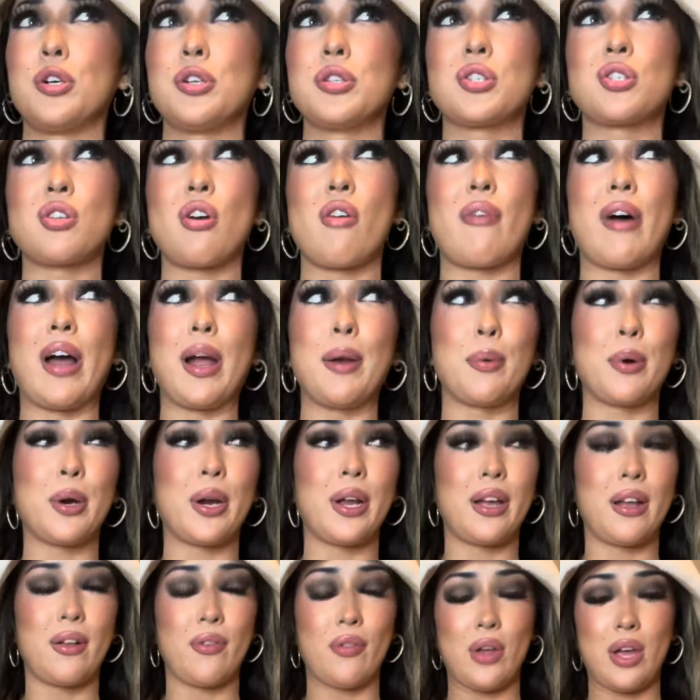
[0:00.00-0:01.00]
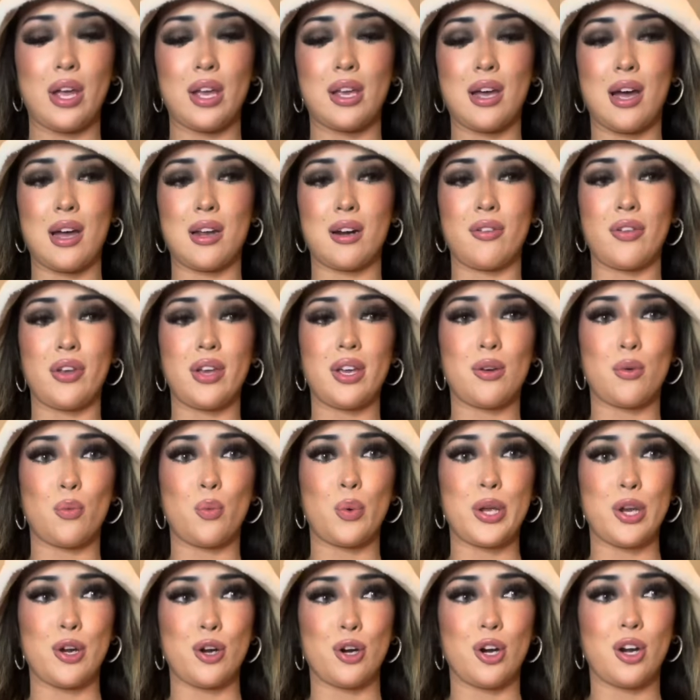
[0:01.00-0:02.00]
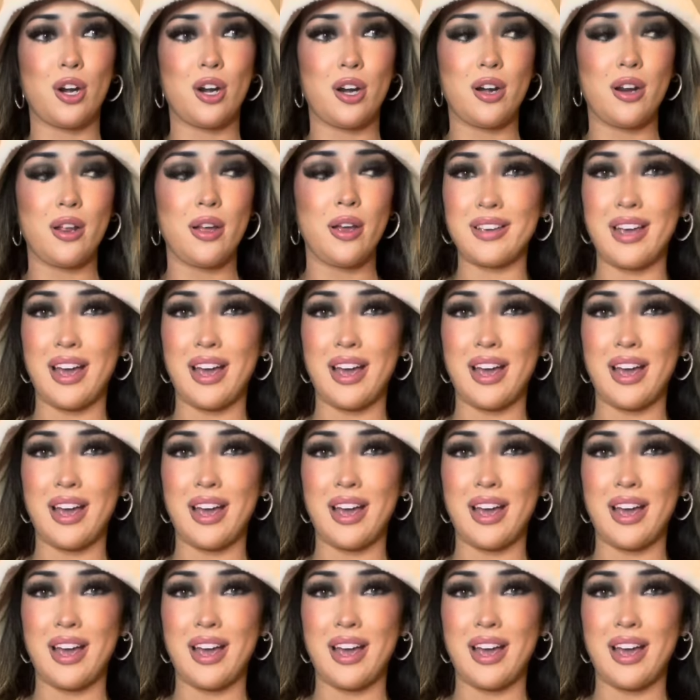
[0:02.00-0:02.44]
and so vibrant and like kind of like weird.